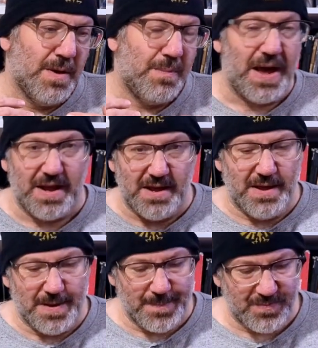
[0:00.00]
But,
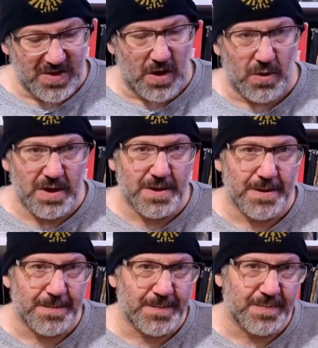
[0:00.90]
so,
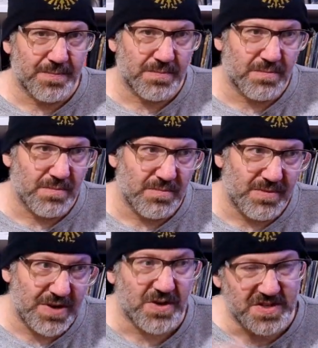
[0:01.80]

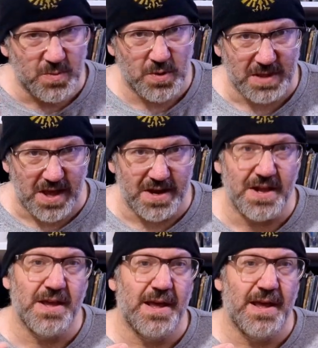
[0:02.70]
they draw some more blood,